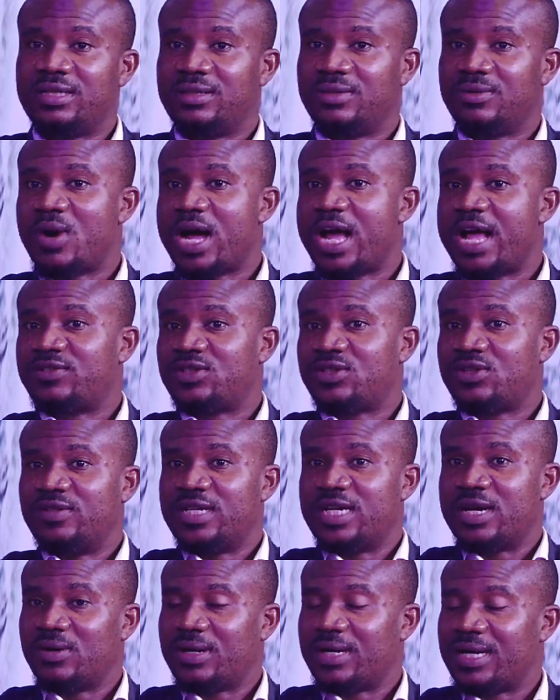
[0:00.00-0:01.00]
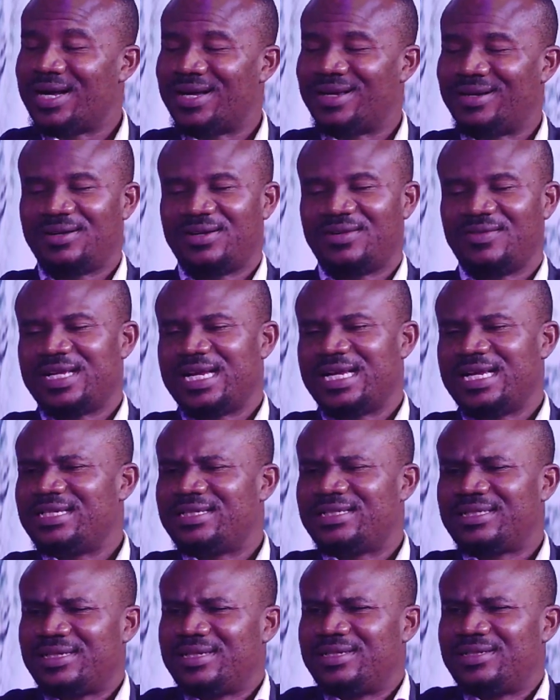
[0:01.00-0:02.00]
the wives of their organ, all of that.
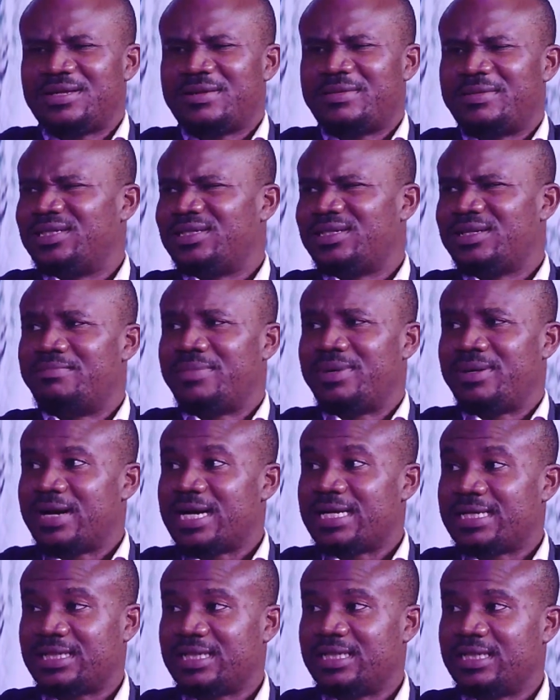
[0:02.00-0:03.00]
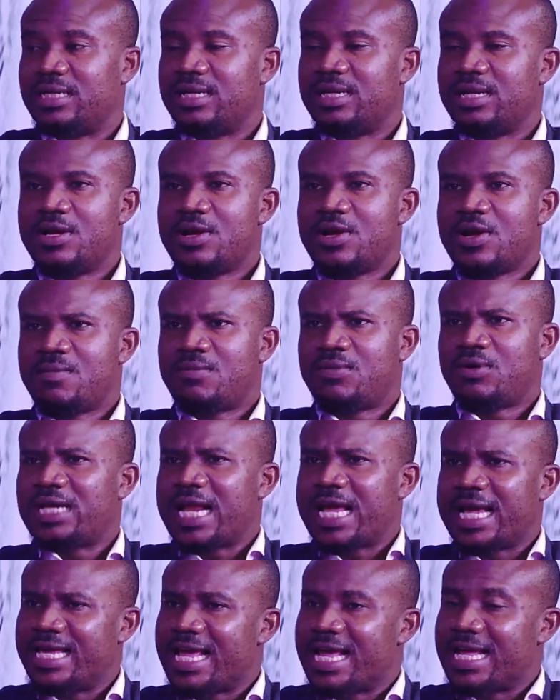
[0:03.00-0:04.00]
It's, it's, it's embarrassing. But
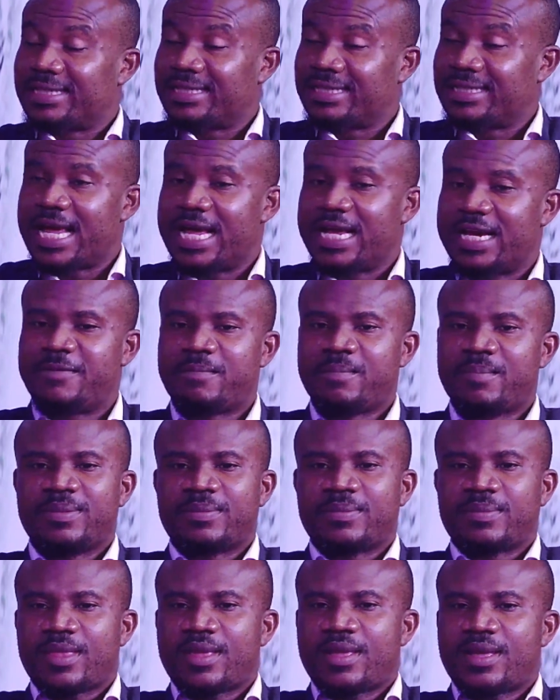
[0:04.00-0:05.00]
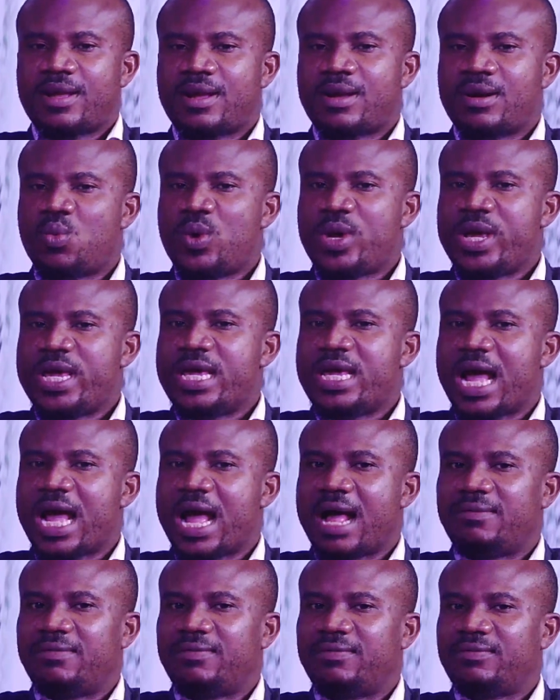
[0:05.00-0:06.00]
like he has said, we
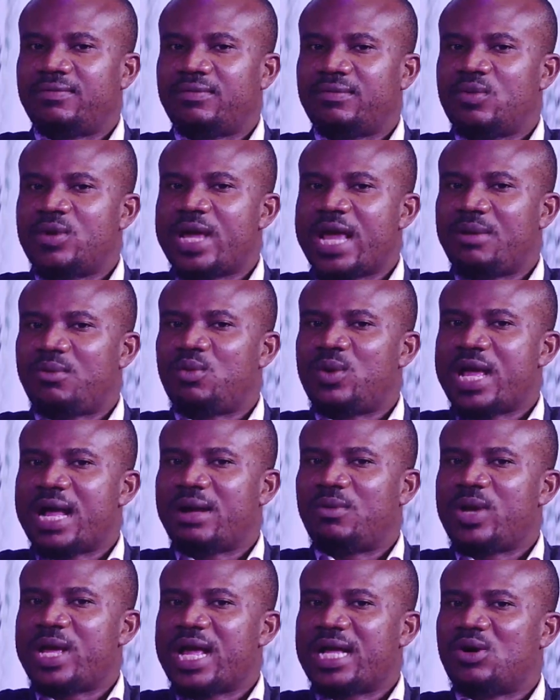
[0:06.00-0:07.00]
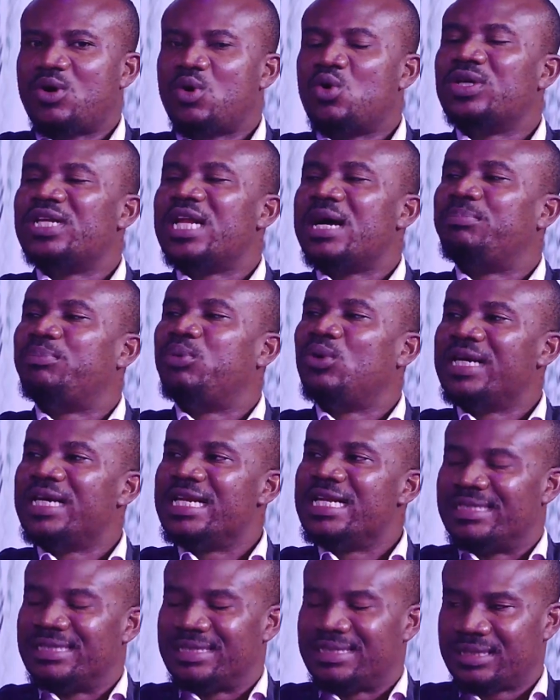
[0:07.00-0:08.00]
are we are, we are, we are under
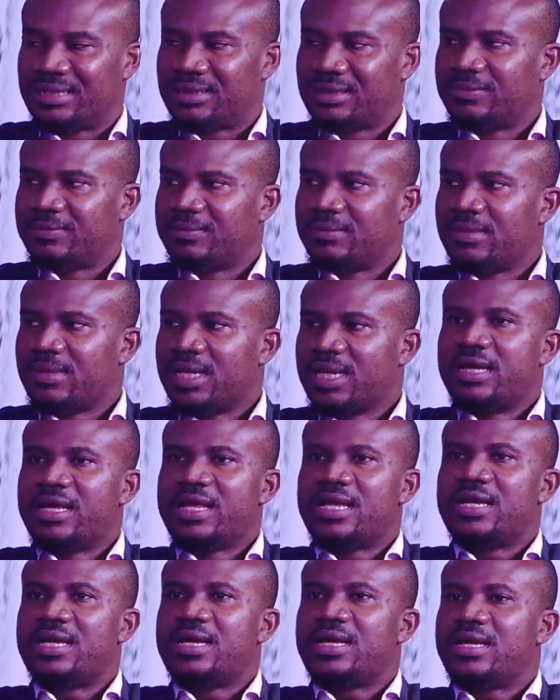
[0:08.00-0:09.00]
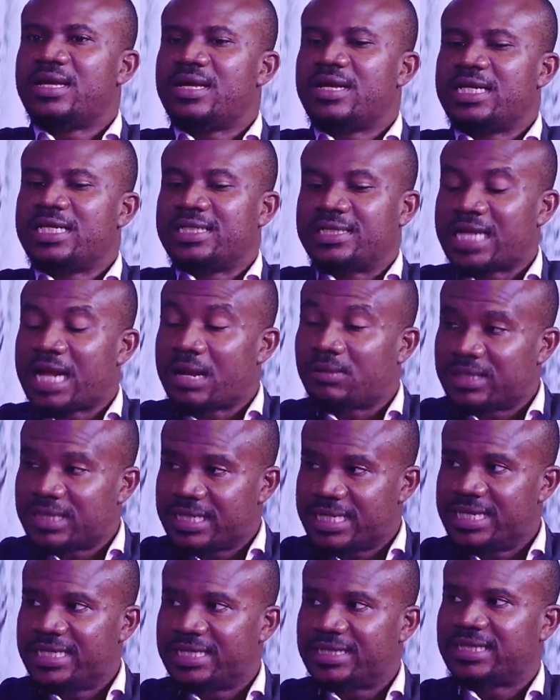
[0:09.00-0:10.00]
policed. The
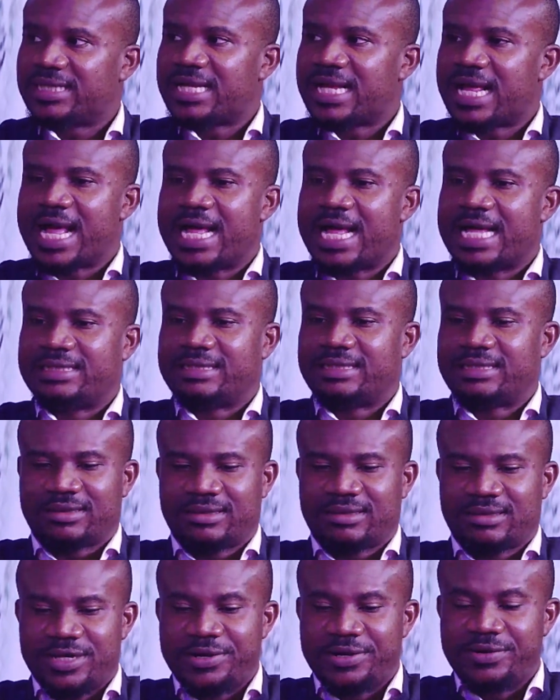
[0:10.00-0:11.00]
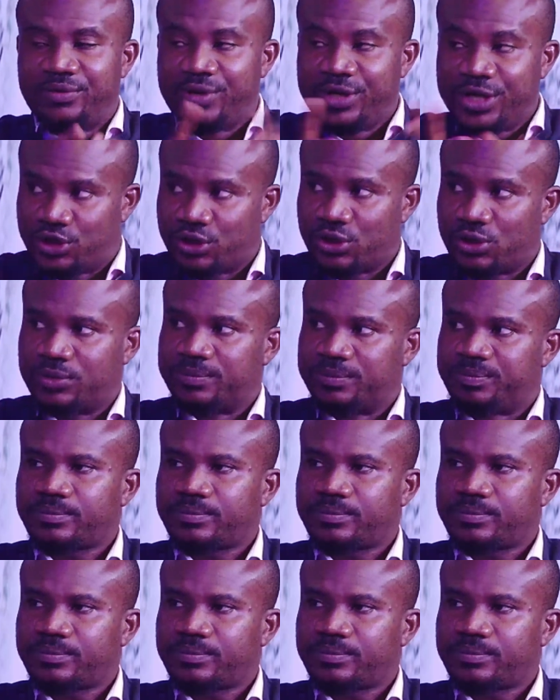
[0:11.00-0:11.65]
Southeast as a region,